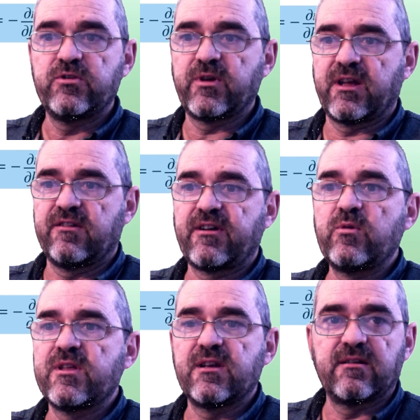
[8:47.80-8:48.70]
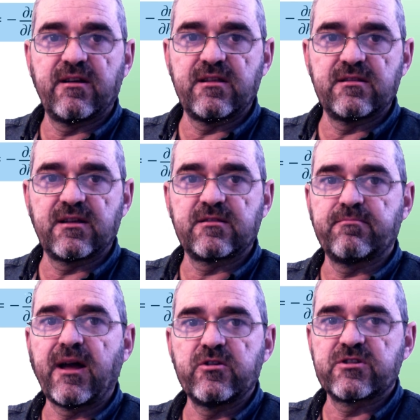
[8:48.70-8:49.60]
You can evaluate the gradient
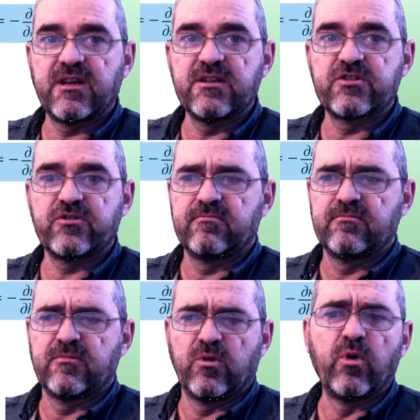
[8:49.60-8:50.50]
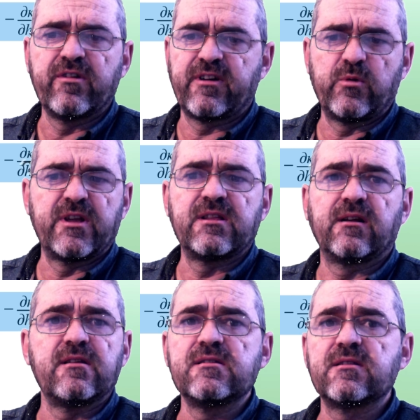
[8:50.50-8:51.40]
at minus h or evaluate the
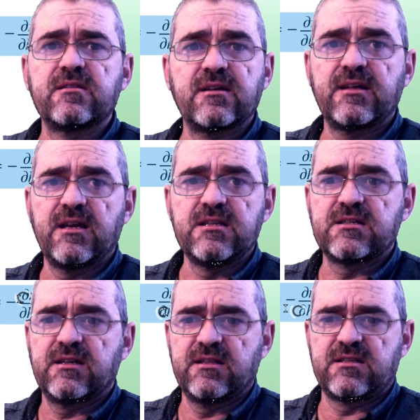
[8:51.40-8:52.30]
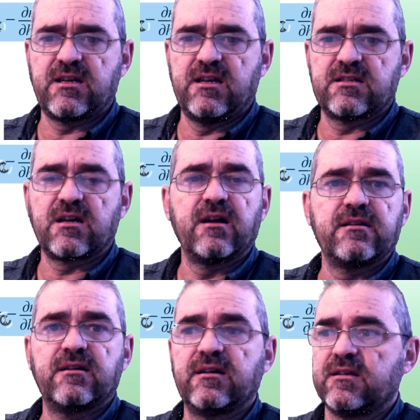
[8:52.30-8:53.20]
gradient at h and change
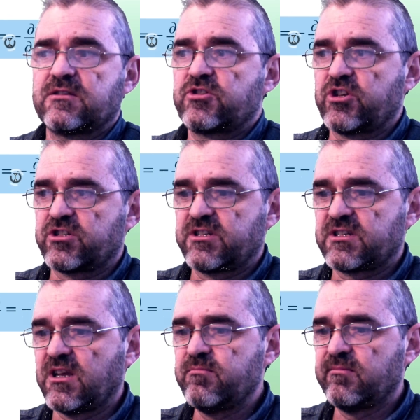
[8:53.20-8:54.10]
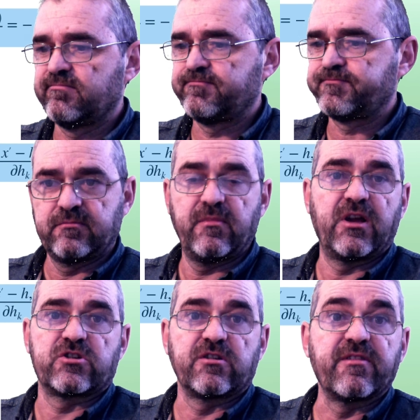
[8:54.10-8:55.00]
sign, and it's just the same
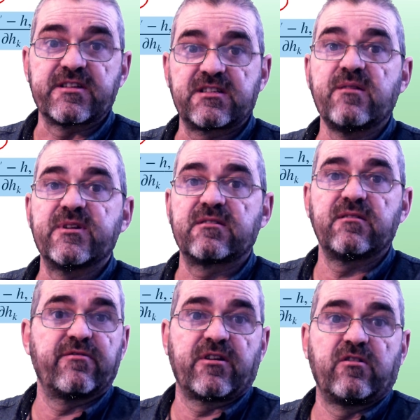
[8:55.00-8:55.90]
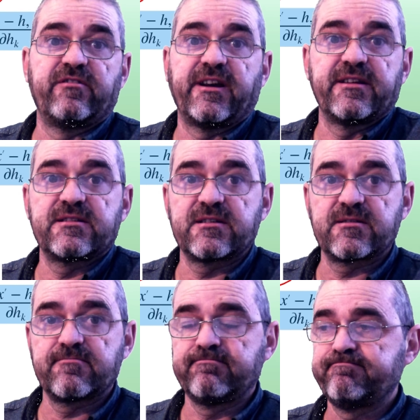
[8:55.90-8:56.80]
because of the symmetry of the
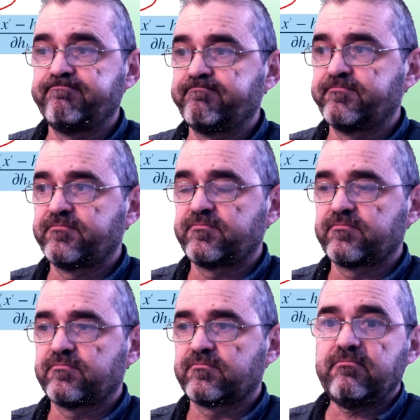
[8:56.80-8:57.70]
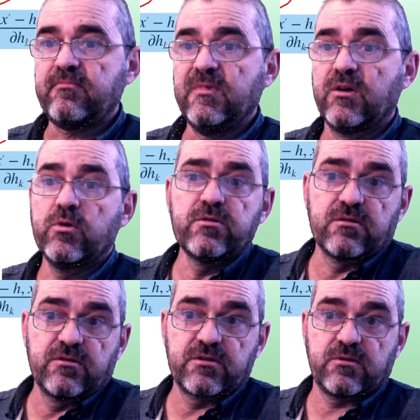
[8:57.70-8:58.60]
covariances.
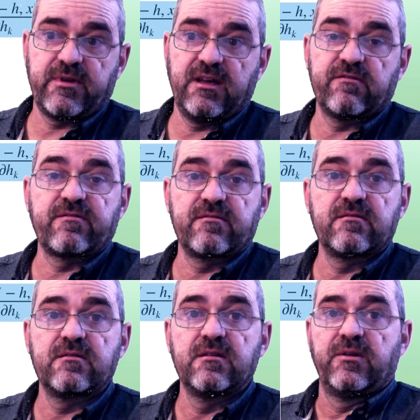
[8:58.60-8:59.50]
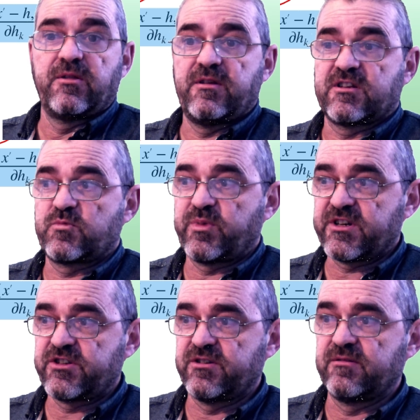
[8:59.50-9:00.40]
Good, so we have the
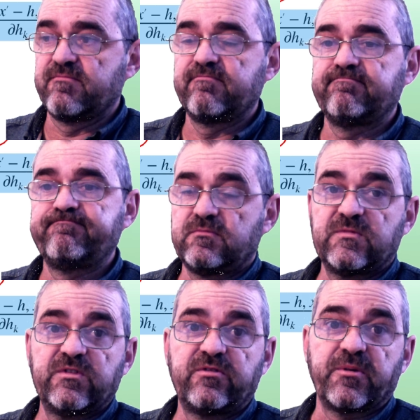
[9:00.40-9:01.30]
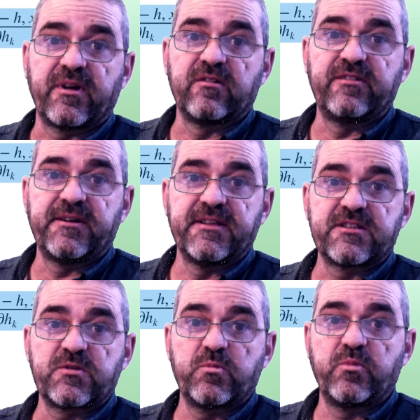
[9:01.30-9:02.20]
expression for the
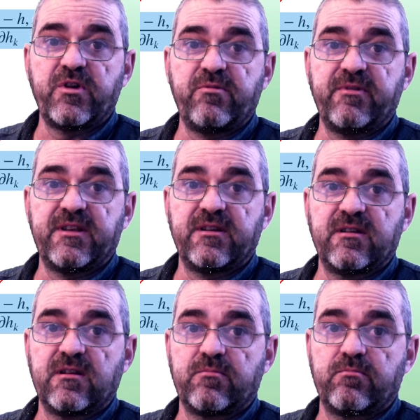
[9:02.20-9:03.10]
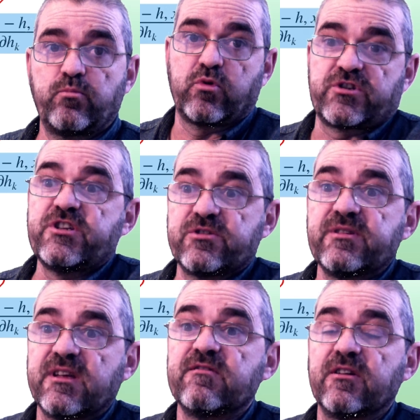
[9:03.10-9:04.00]
covariance between
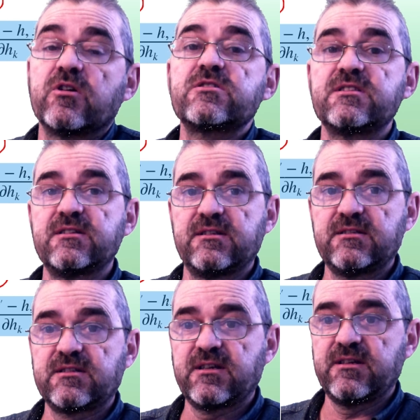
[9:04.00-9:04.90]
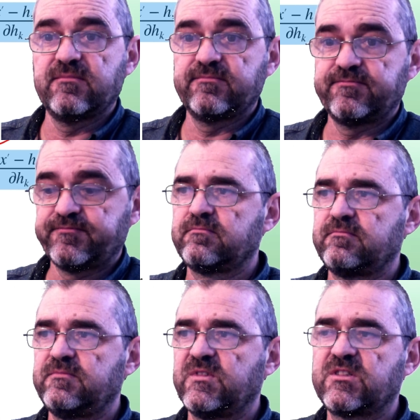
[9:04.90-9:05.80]
position and velocity, let's say.
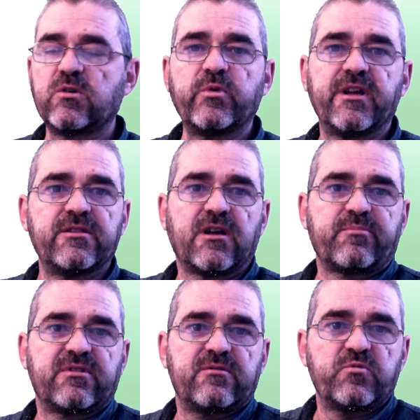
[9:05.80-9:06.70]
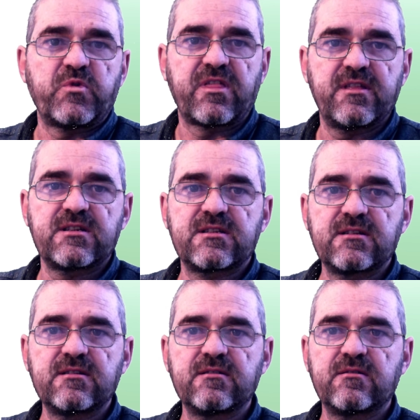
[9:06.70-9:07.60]
So we end up with
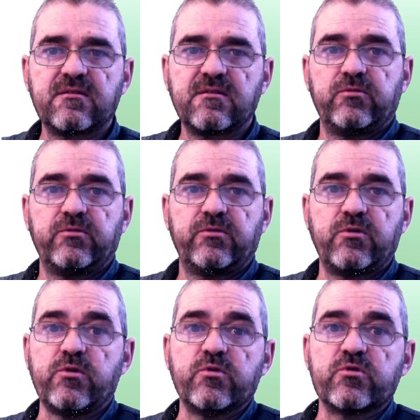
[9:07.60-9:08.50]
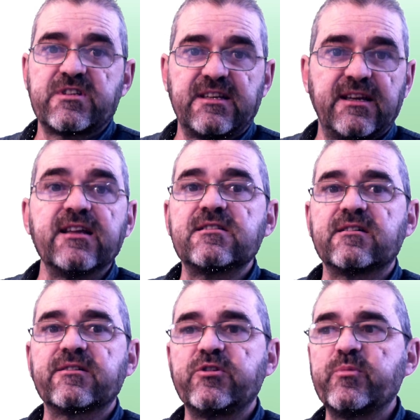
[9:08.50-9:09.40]
this to use in
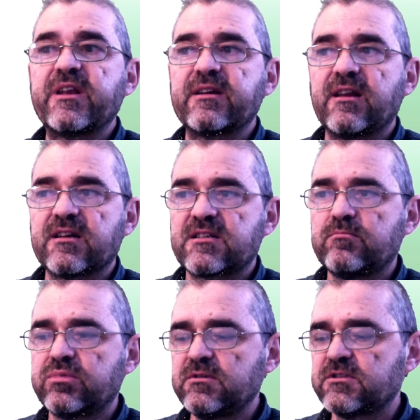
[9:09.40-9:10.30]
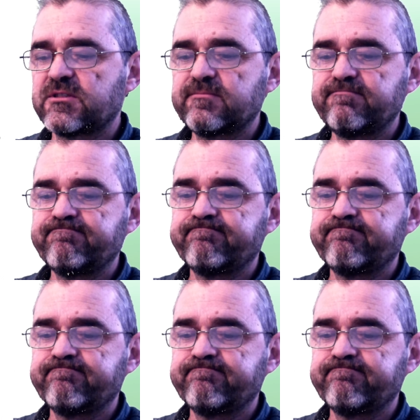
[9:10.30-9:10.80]
later numerical examples.